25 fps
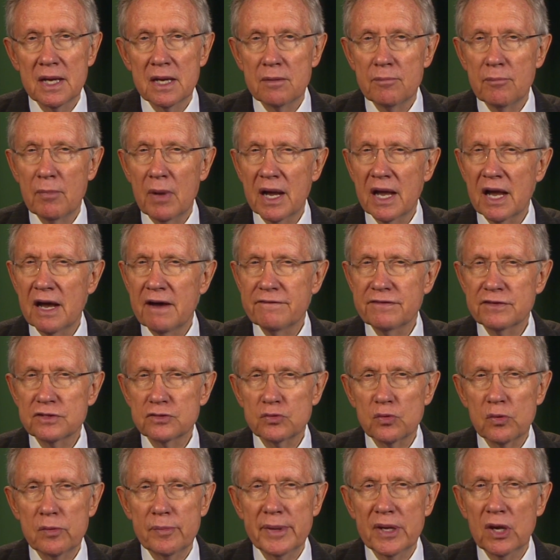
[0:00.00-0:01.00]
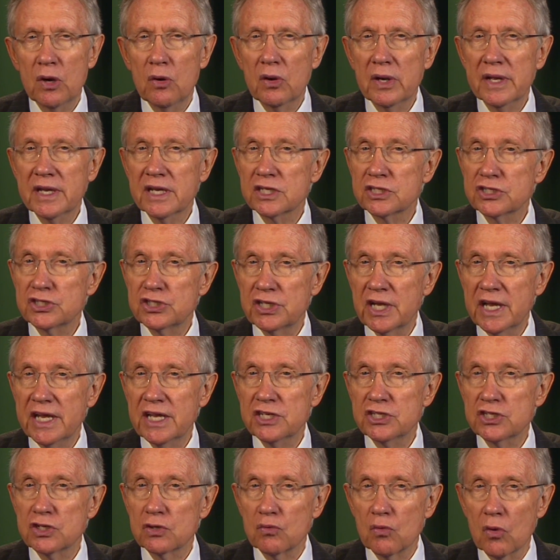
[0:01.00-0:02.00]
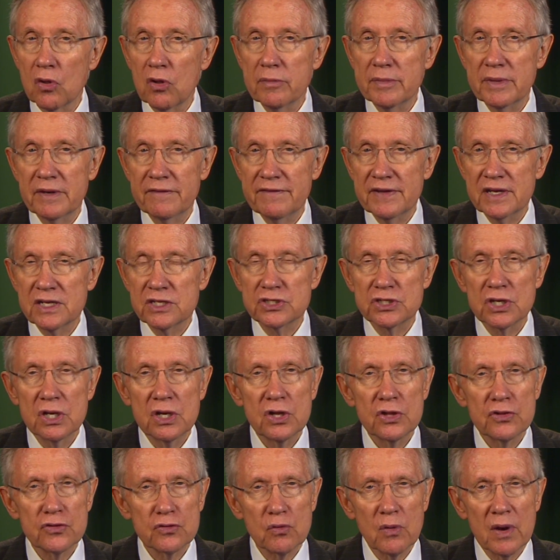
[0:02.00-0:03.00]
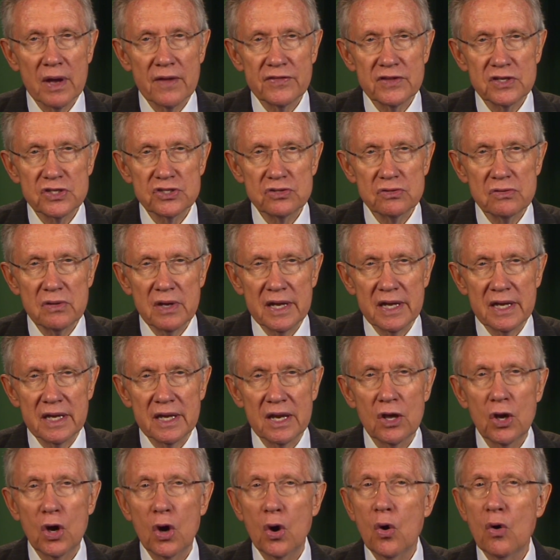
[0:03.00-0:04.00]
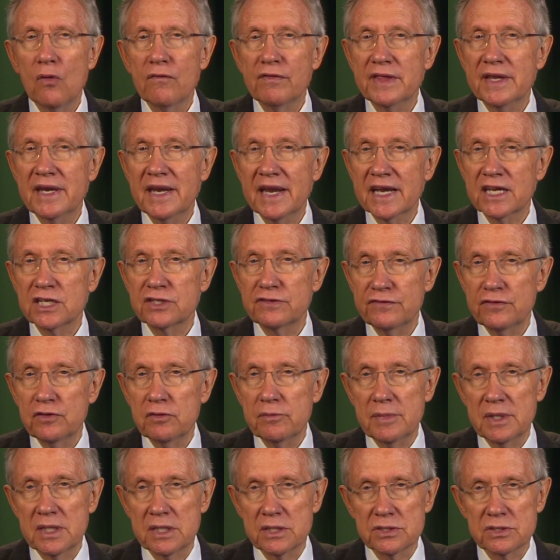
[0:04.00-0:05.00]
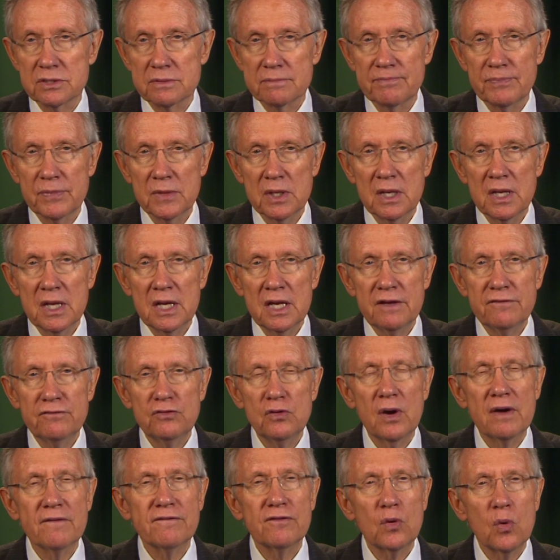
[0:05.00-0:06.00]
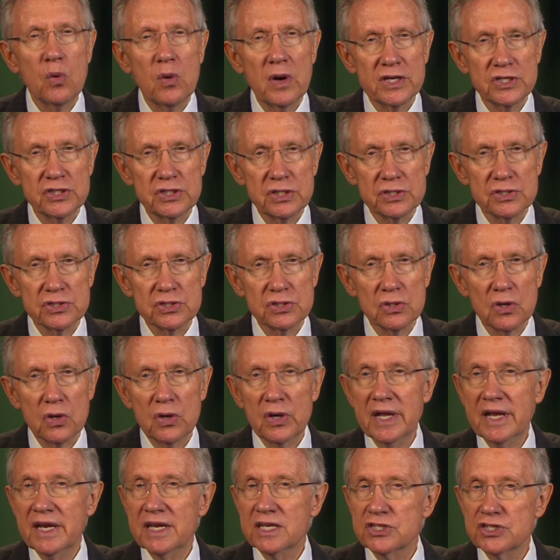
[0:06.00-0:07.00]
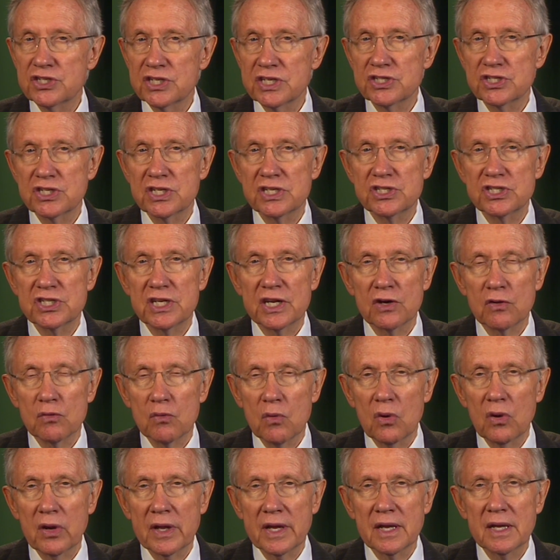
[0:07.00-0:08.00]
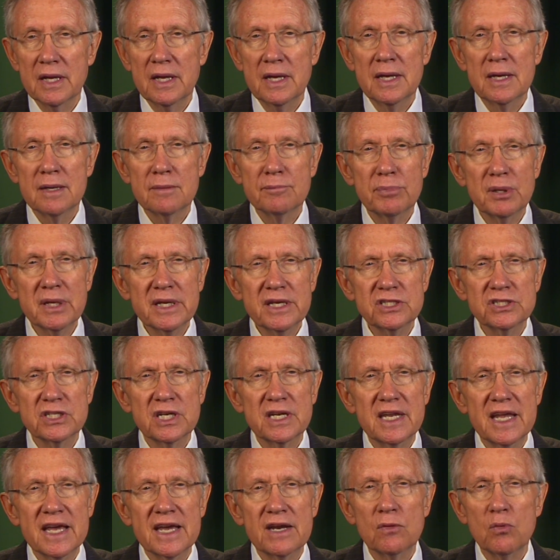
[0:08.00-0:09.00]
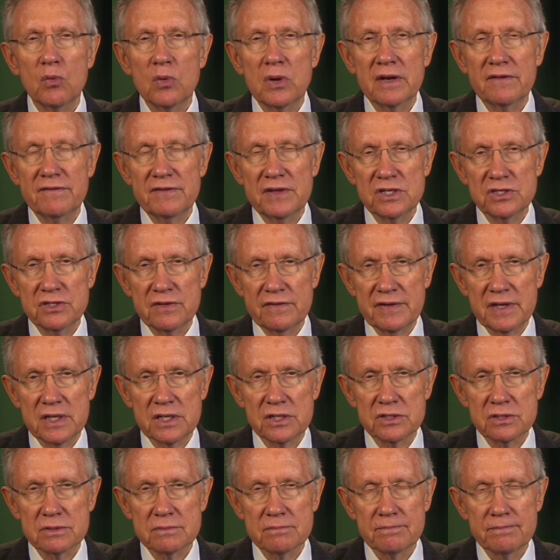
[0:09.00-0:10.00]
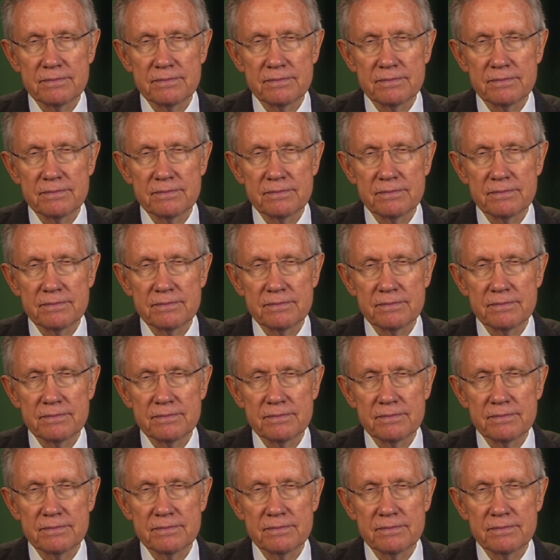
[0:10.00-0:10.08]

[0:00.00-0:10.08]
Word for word: My office will be holding exchange enrollment events throughout the state over the next few months. If you have questions or need assistance in enrolling, please attend one of these events.